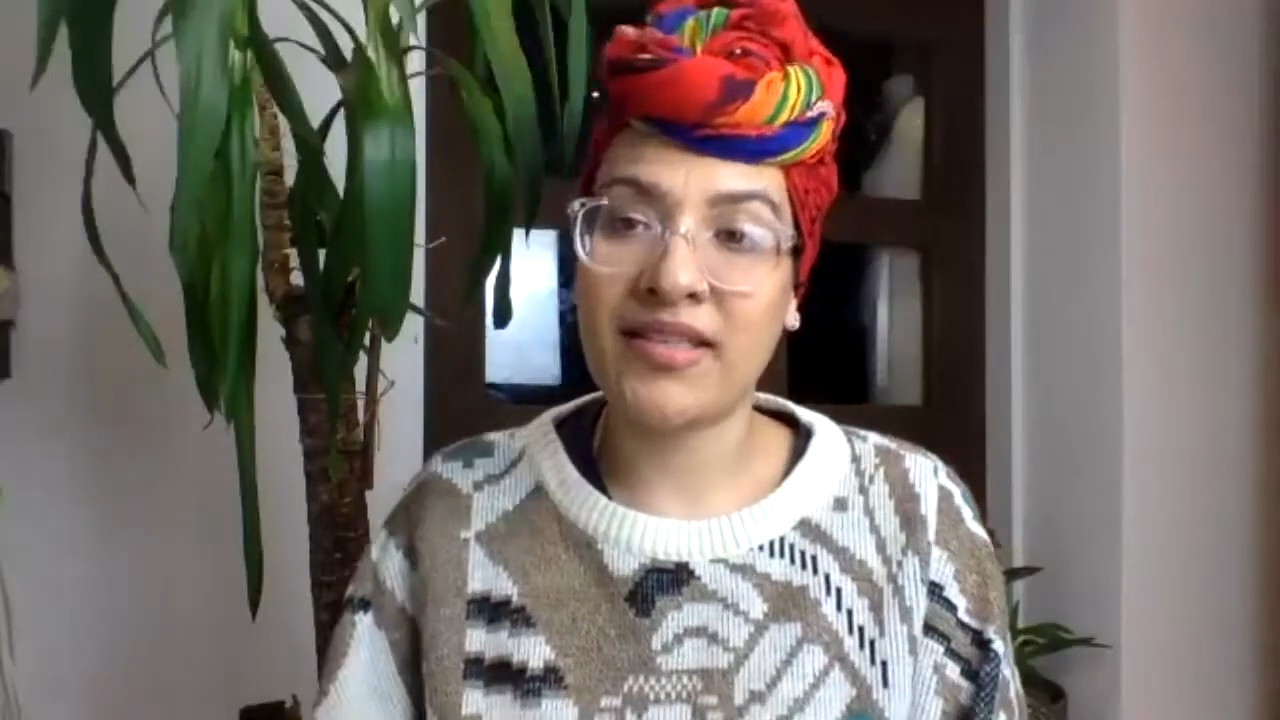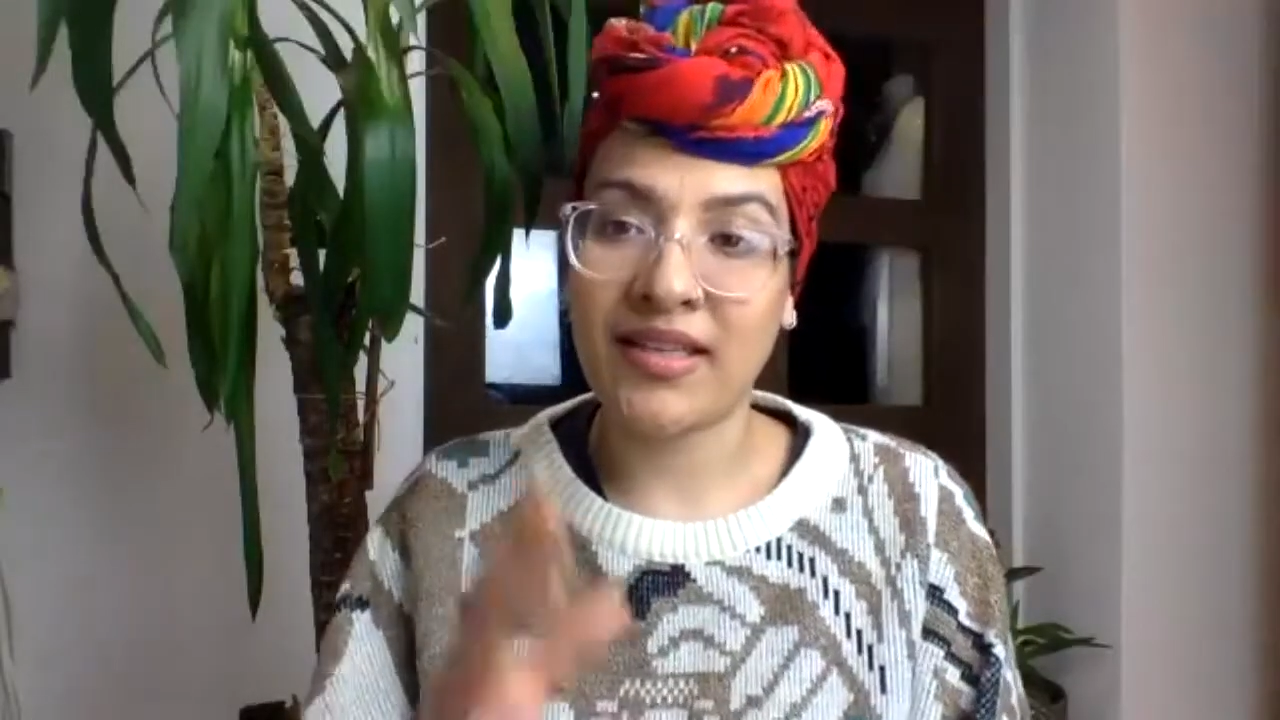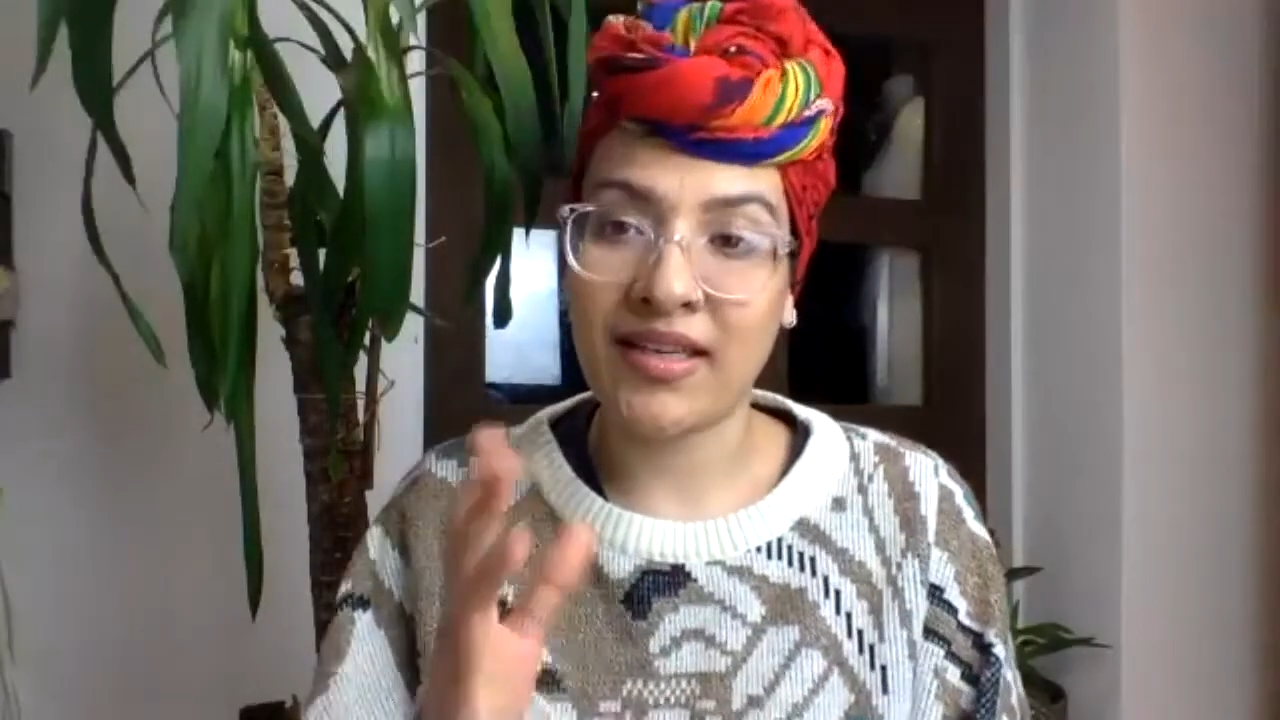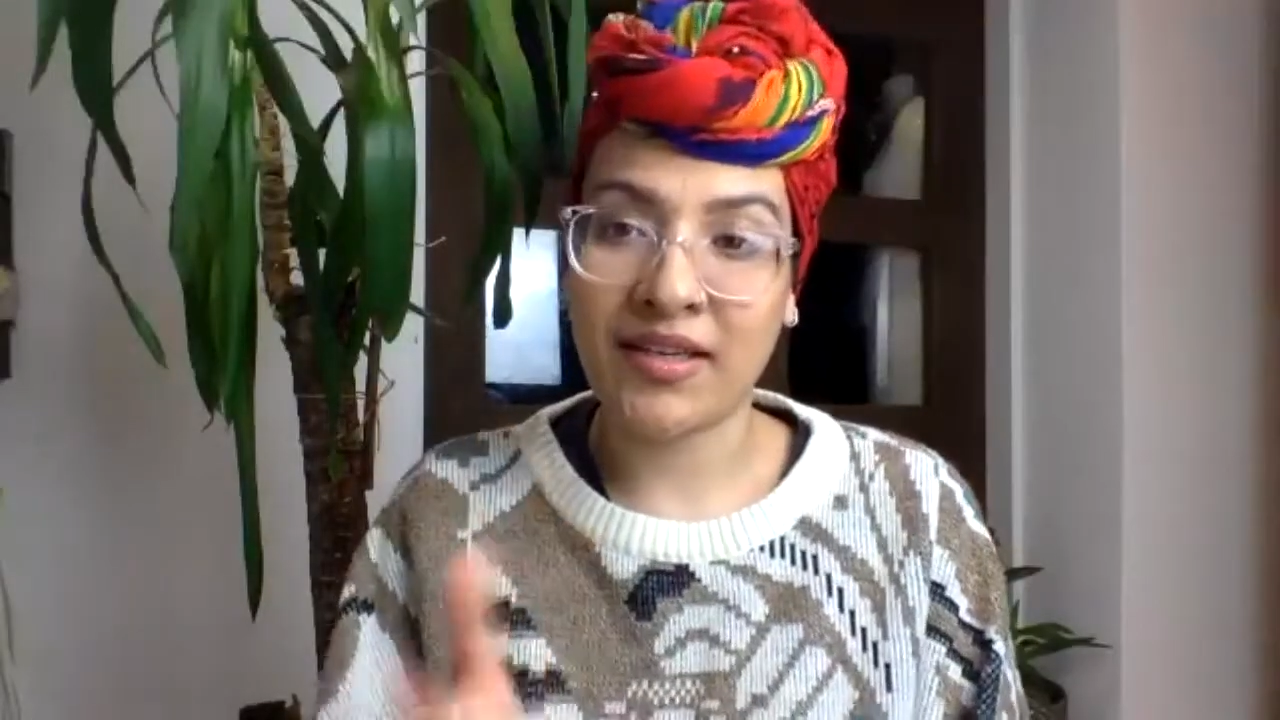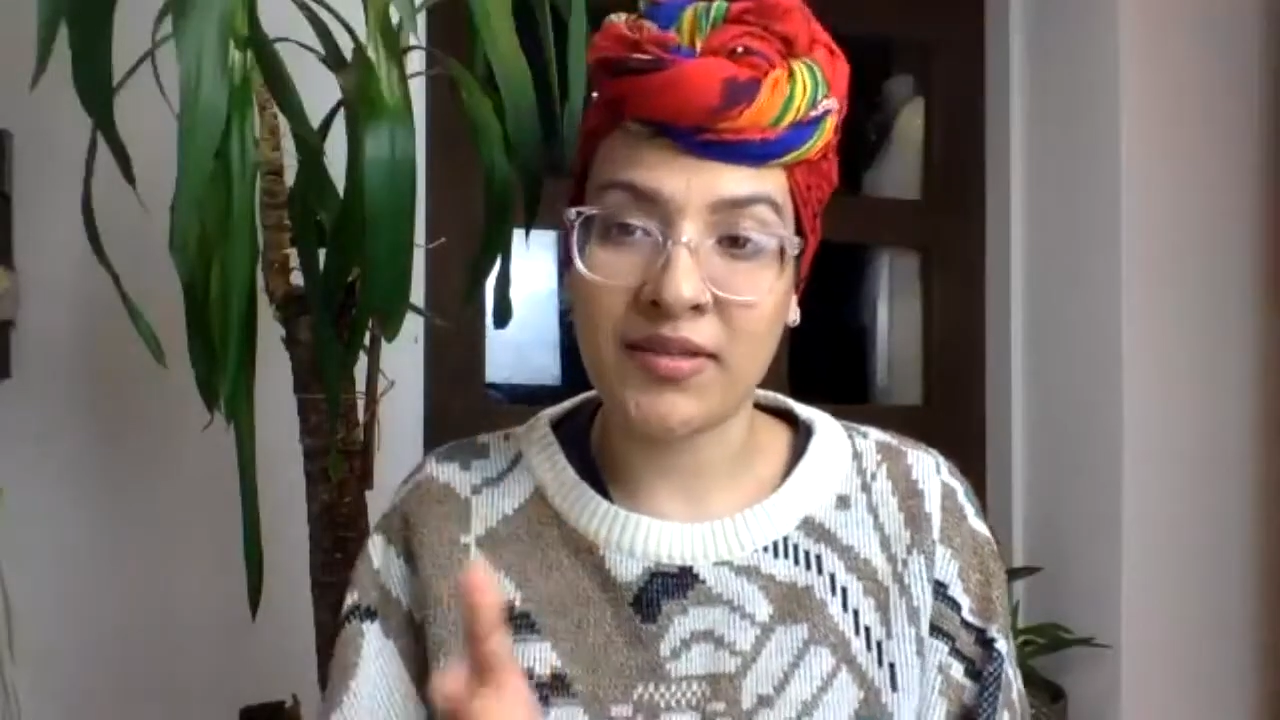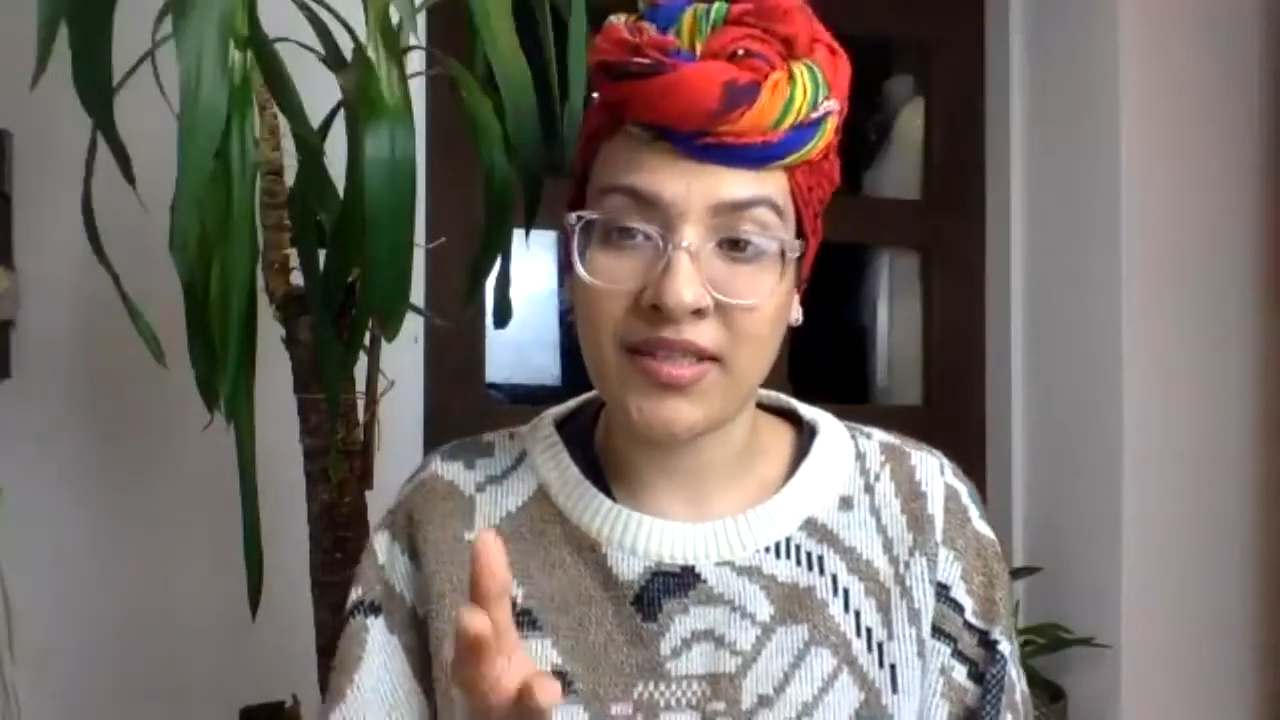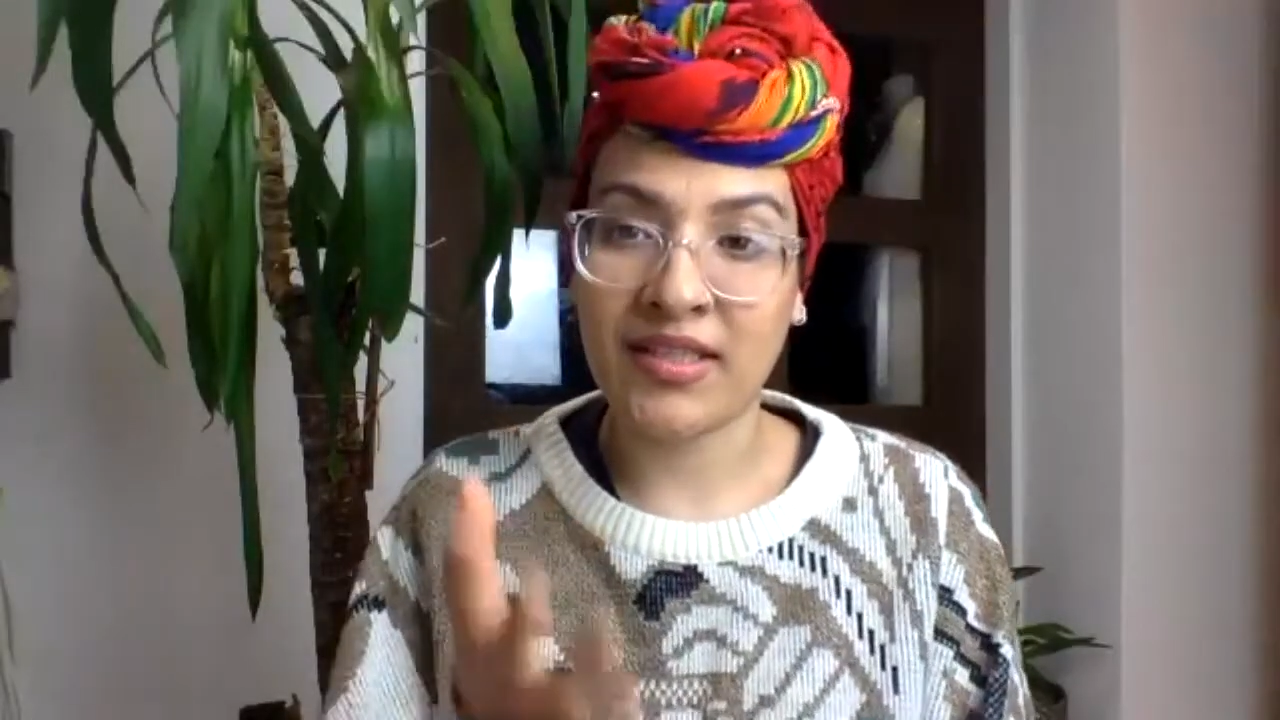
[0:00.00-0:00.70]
that you said